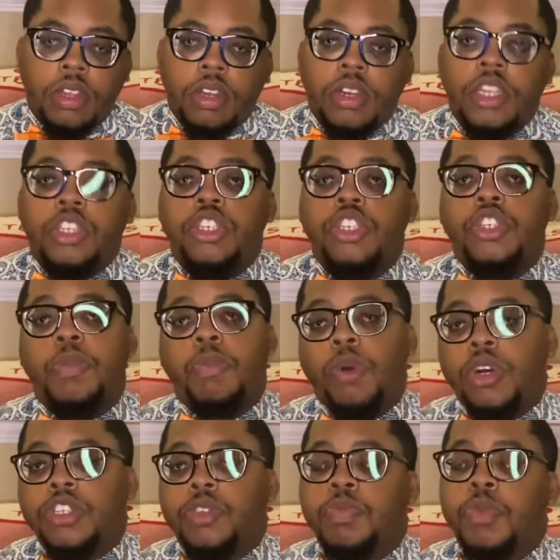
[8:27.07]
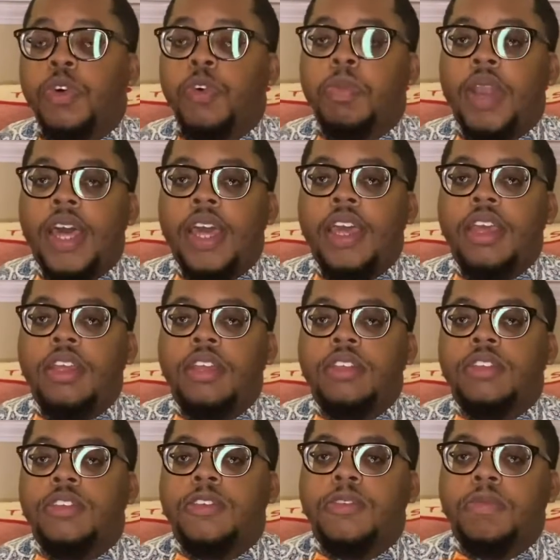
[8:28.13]
This is your boy Smooth
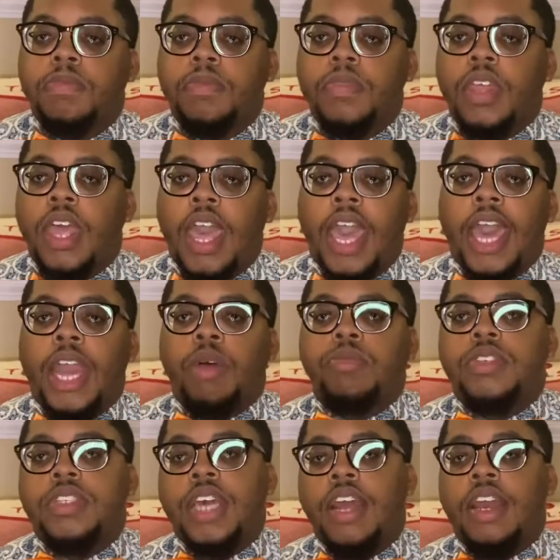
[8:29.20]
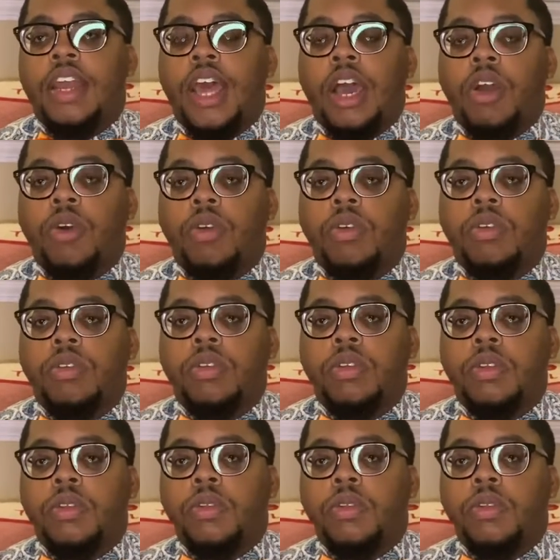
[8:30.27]
Blaze, and I'm signing out.